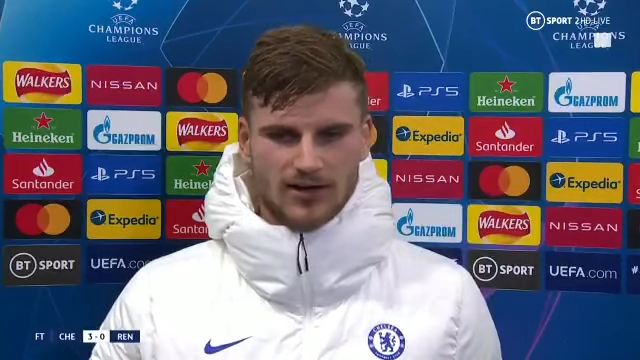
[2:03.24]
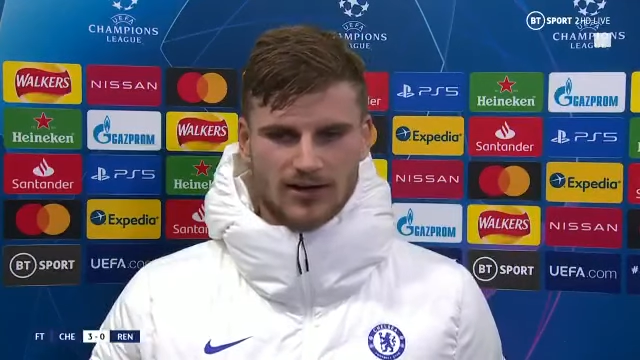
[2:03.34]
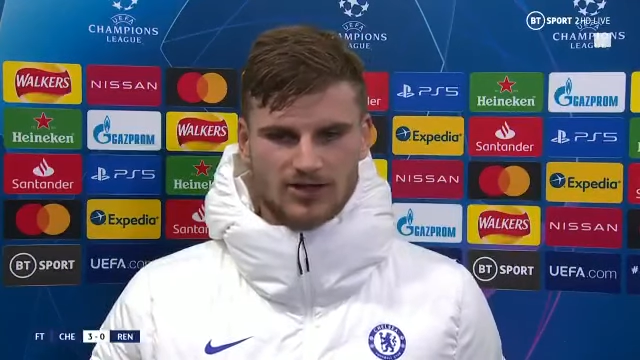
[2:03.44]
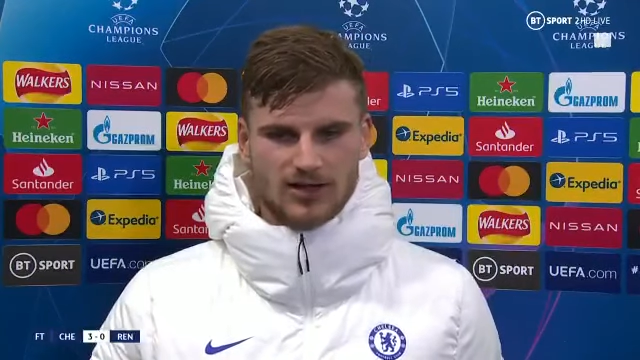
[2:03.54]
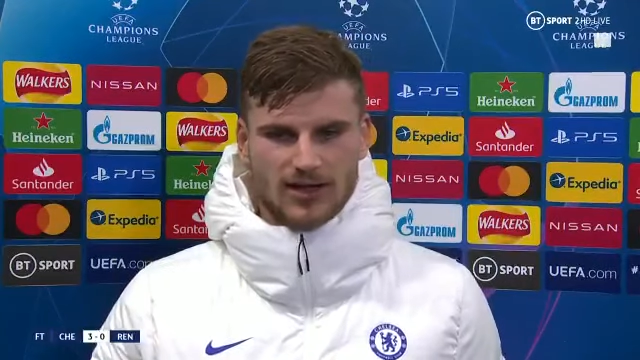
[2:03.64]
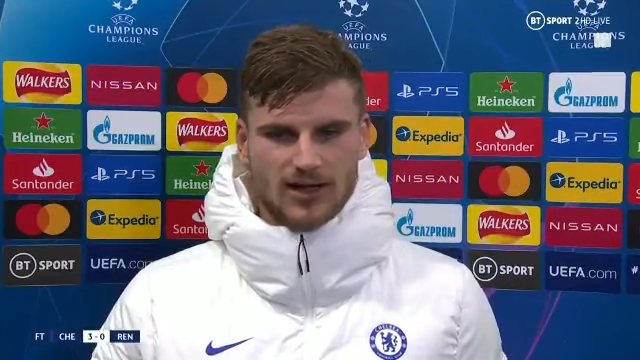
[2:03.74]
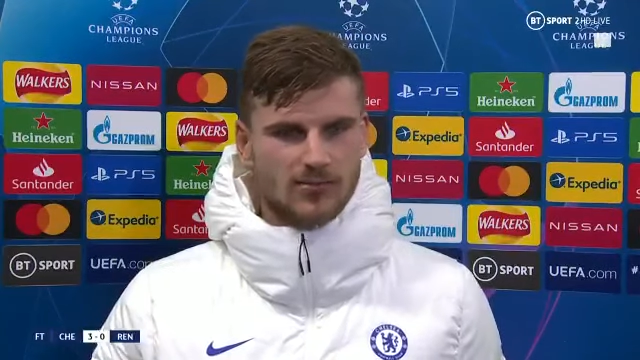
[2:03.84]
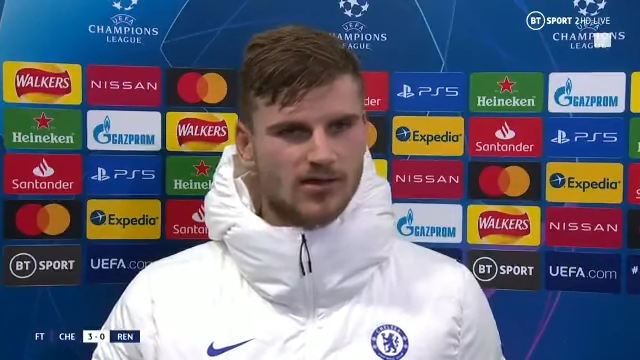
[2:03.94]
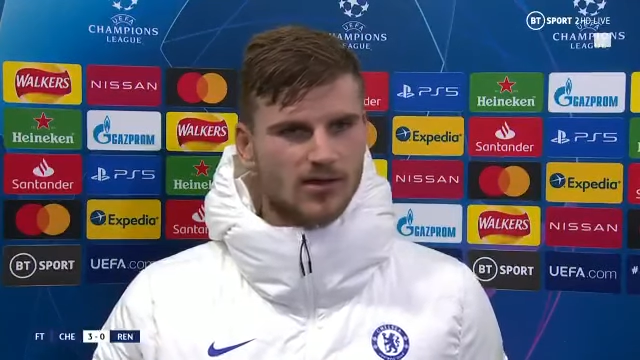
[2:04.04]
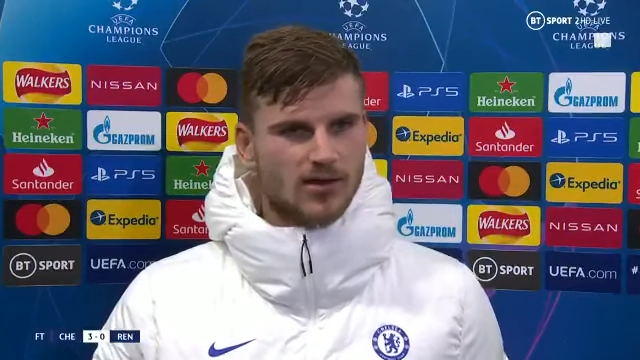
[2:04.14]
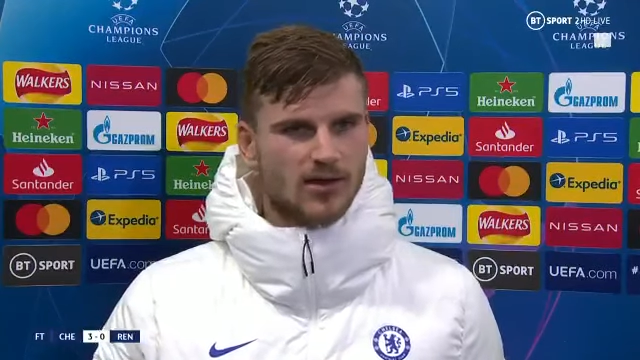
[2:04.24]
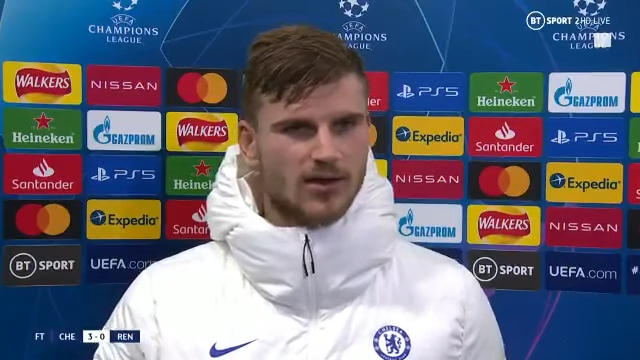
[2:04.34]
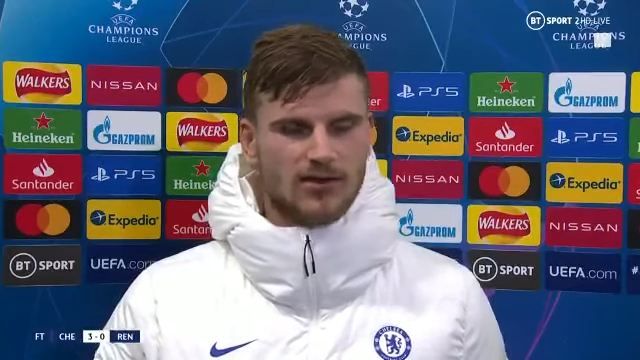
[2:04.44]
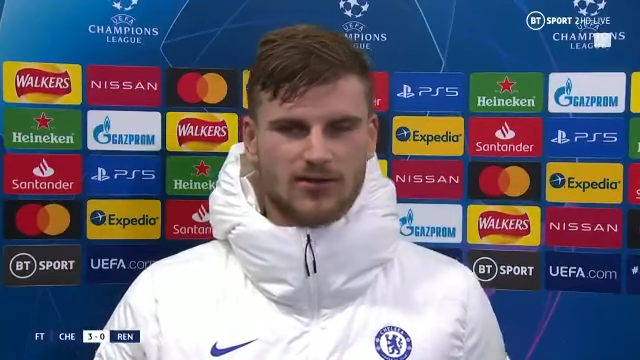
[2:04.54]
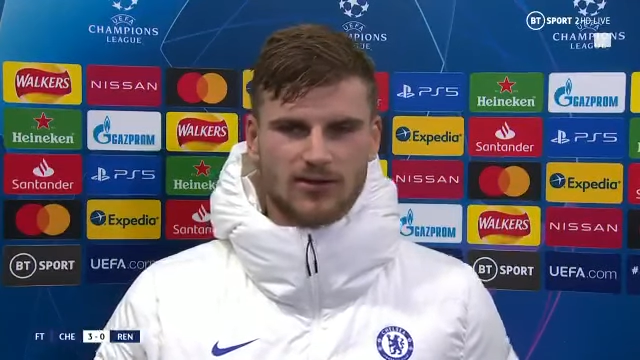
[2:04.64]
national games,
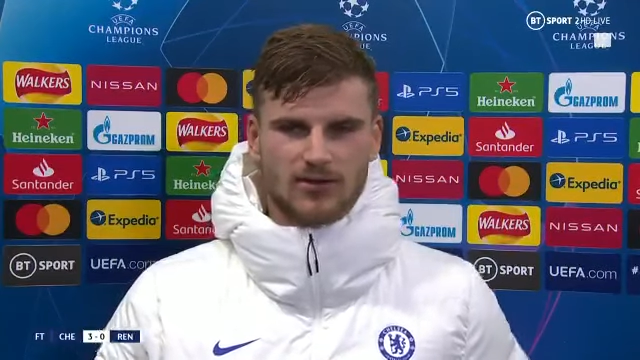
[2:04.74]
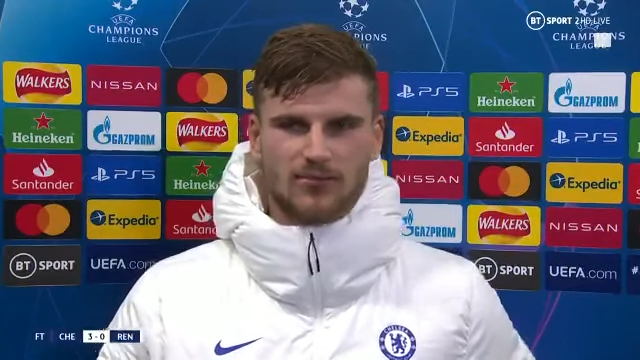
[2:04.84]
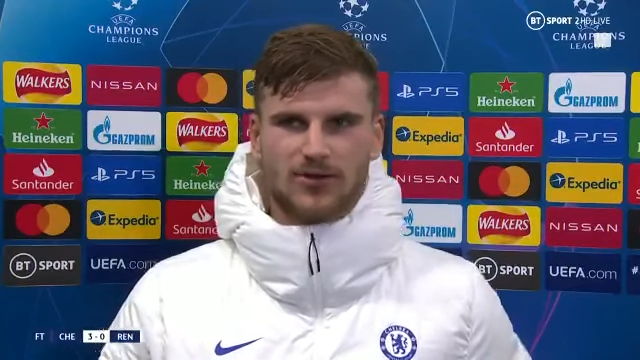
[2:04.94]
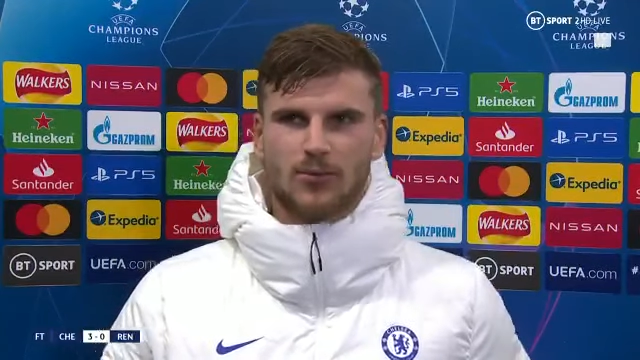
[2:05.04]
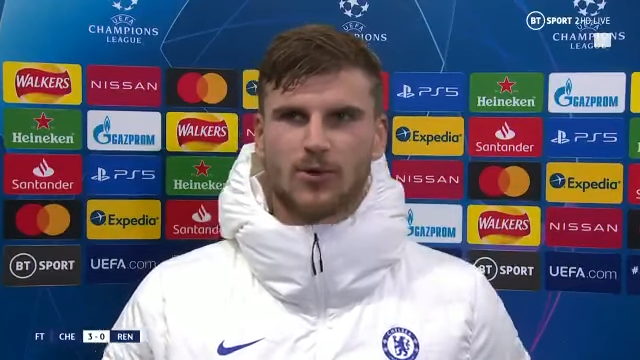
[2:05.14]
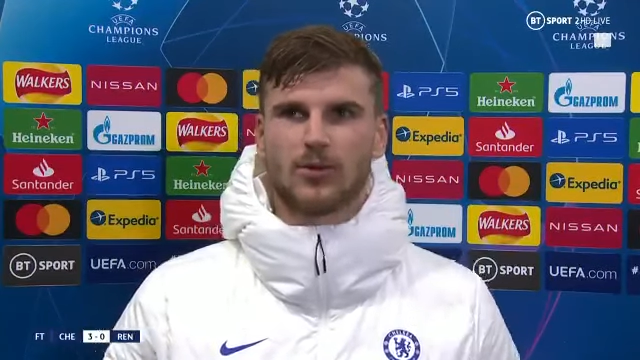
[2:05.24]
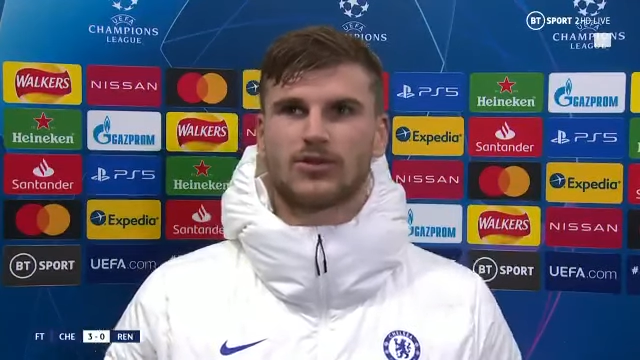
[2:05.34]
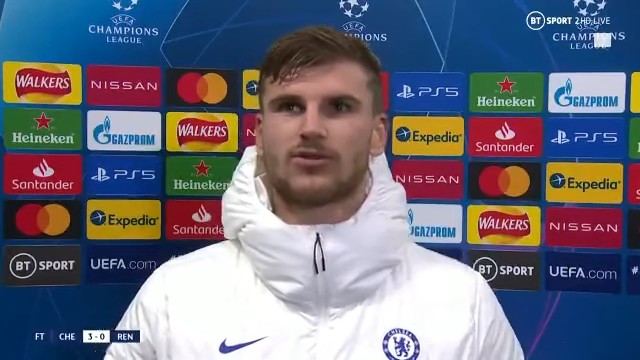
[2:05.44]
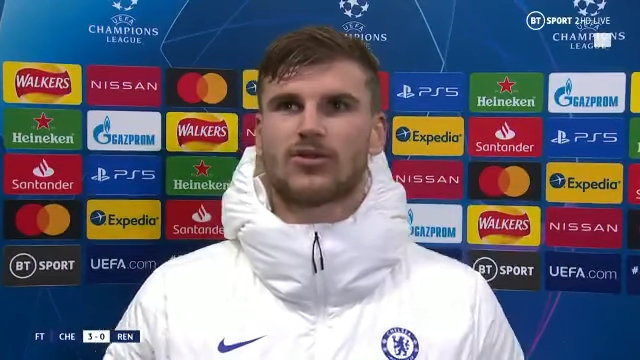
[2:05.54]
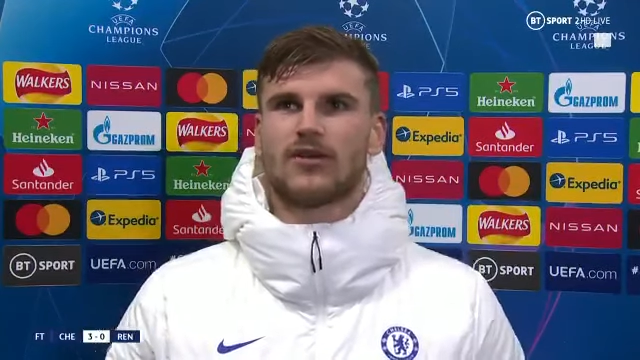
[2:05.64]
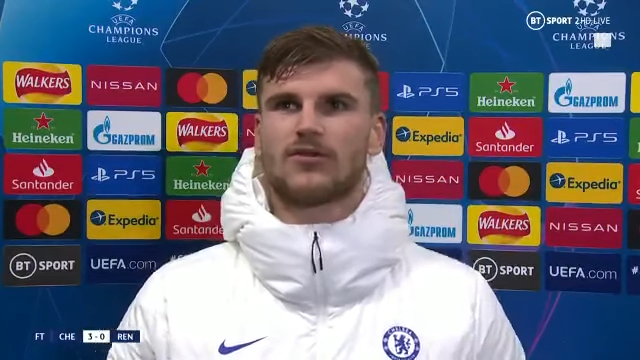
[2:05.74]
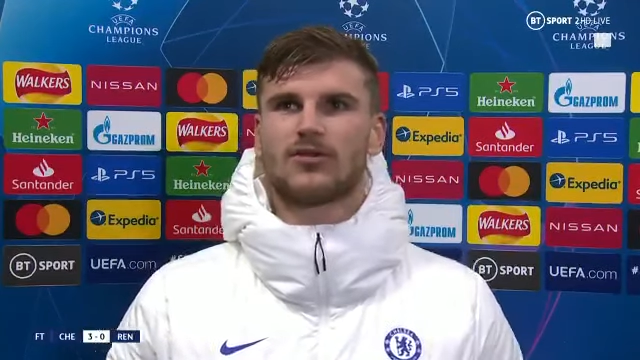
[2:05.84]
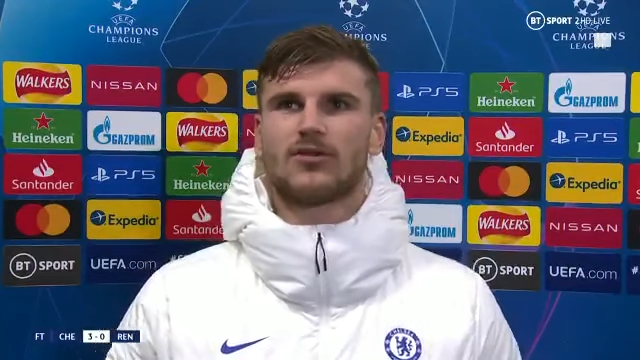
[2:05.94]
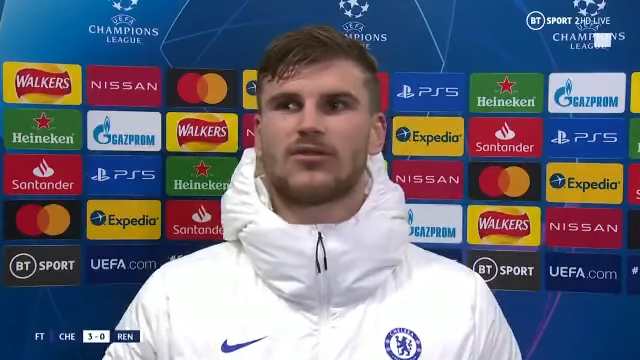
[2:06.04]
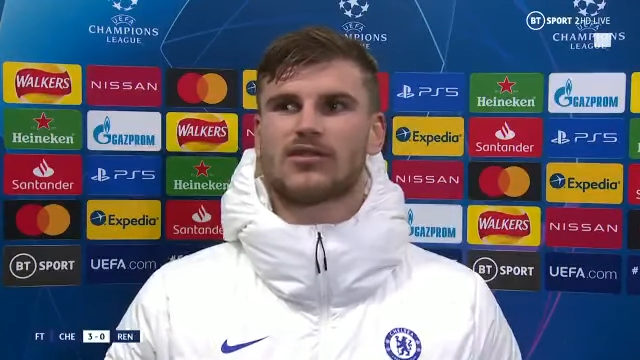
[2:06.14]
and then we want to drive to